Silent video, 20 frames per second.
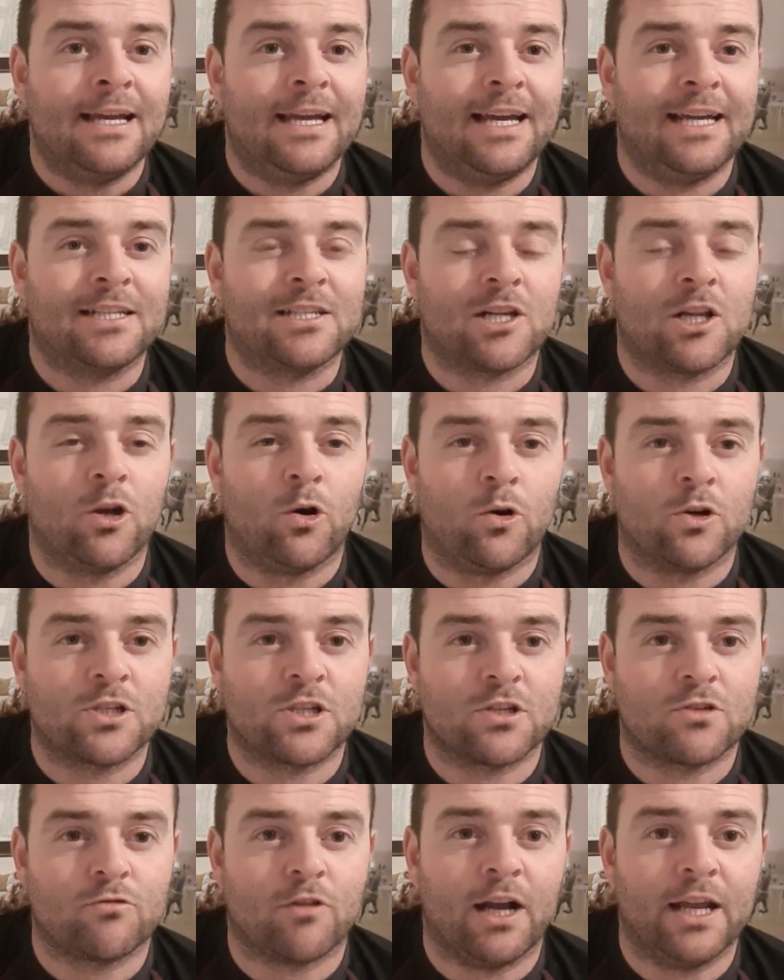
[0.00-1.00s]
its
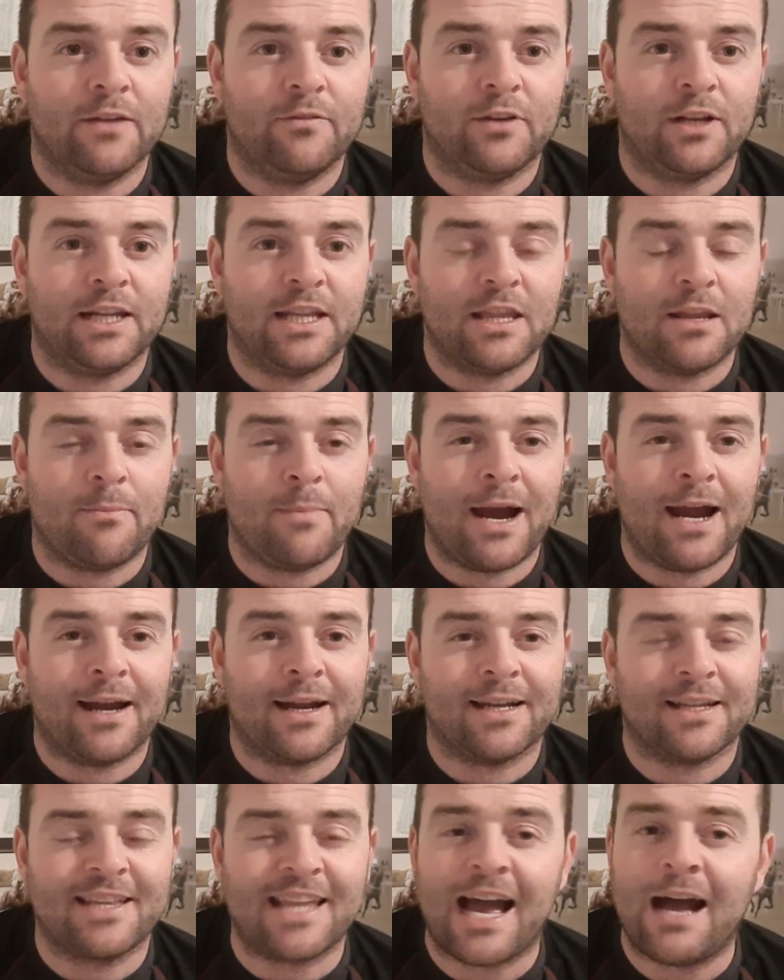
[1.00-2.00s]
closest rival in the
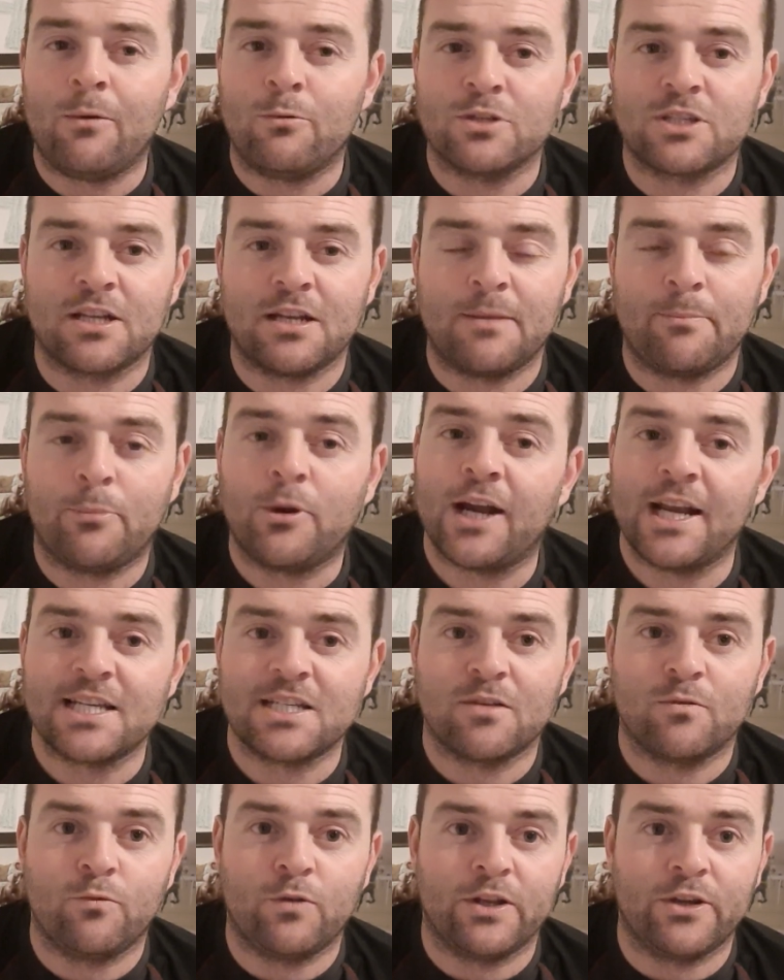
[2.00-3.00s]
market, that was an
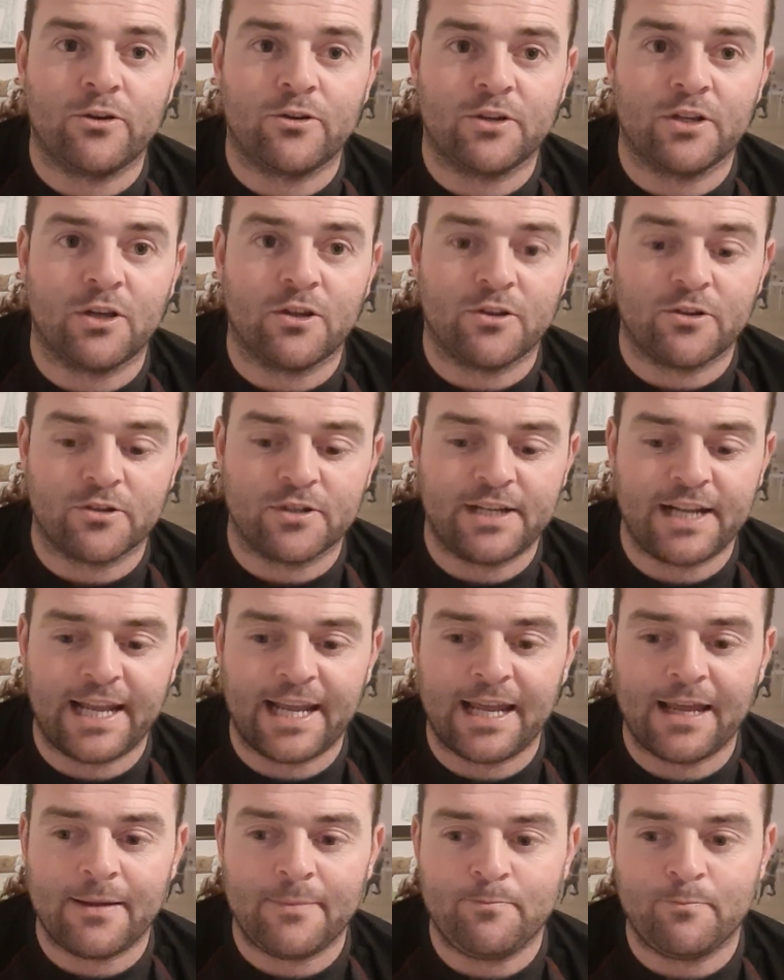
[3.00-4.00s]
impressive winner the other
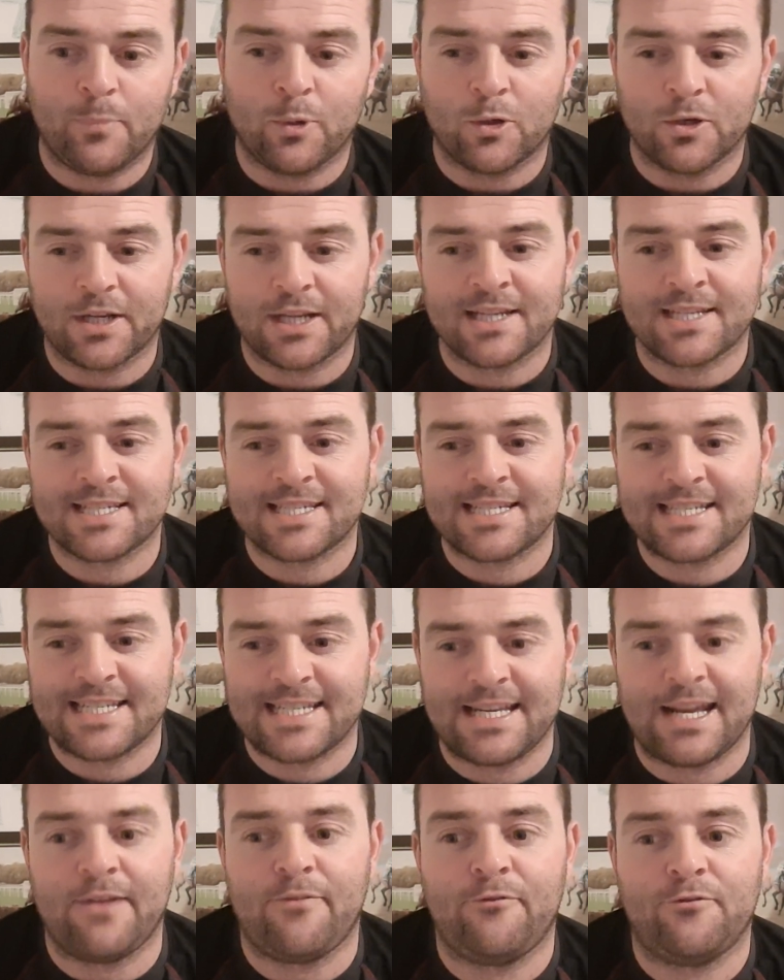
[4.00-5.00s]
day, but a
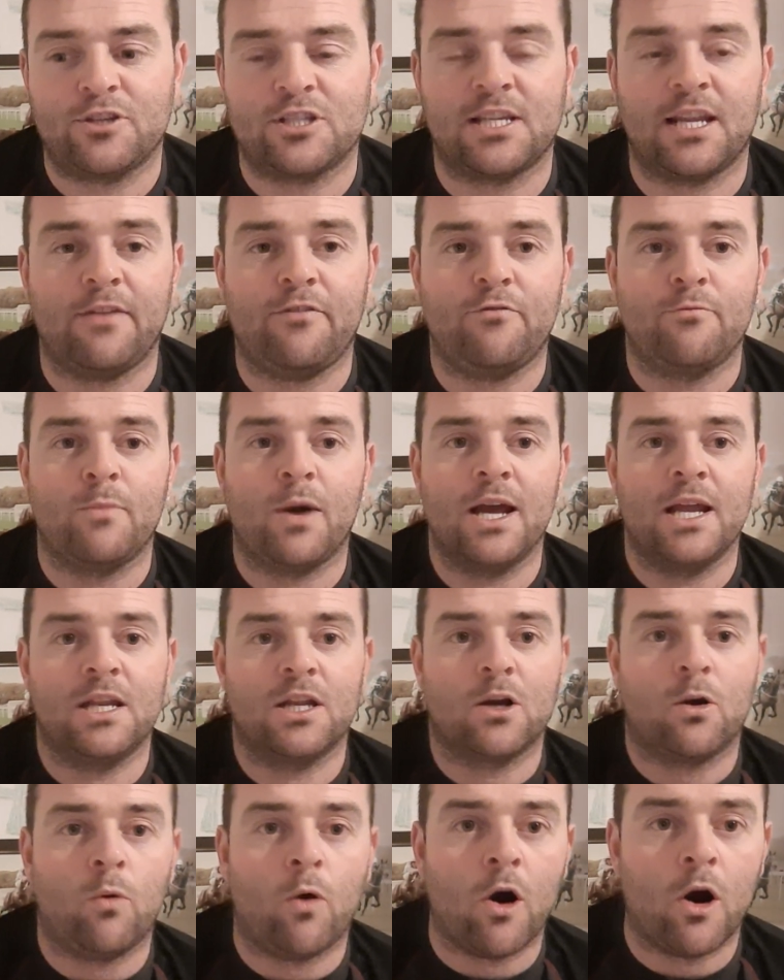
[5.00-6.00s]
stiff mile
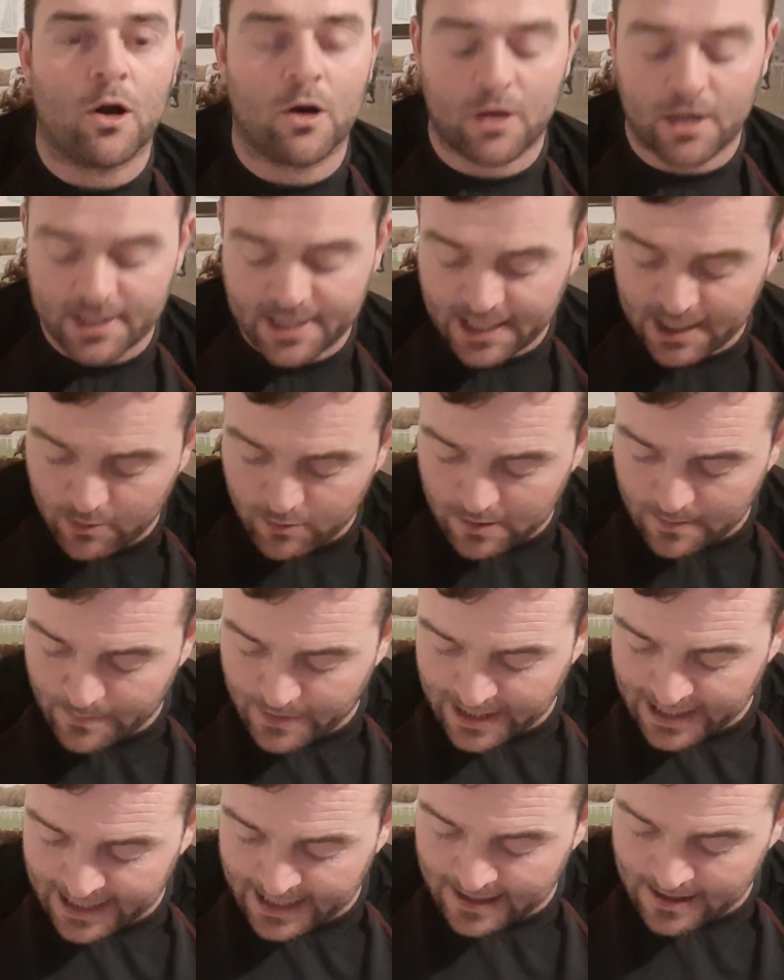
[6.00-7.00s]
and a quarter I think will
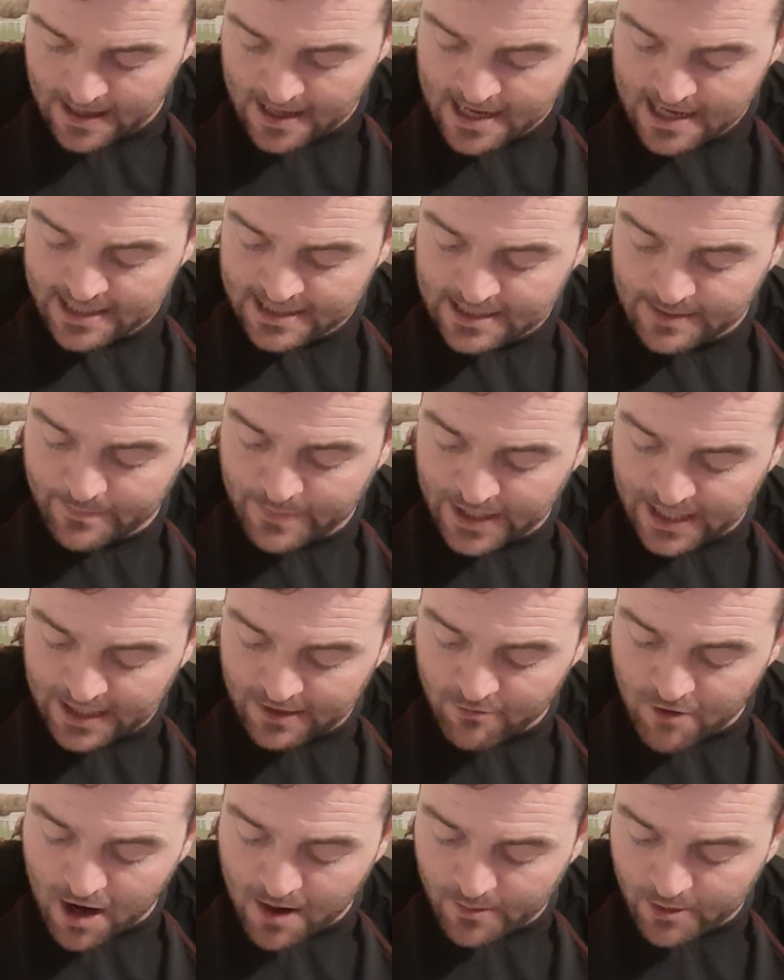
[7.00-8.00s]
play to Billy
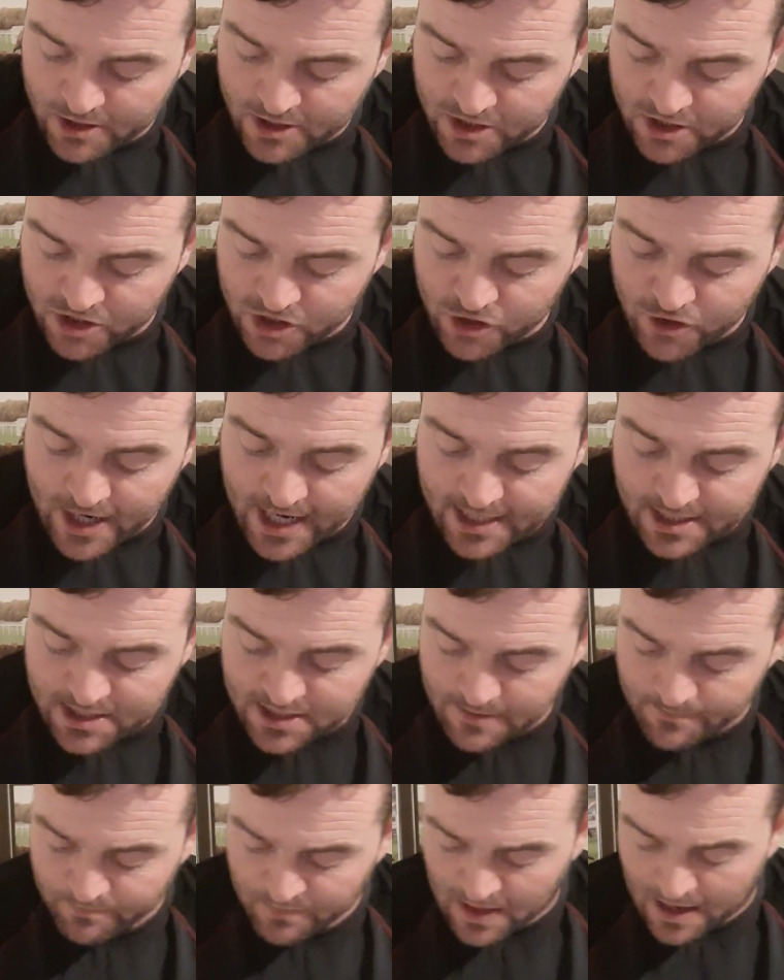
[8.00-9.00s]
Roberts' strengths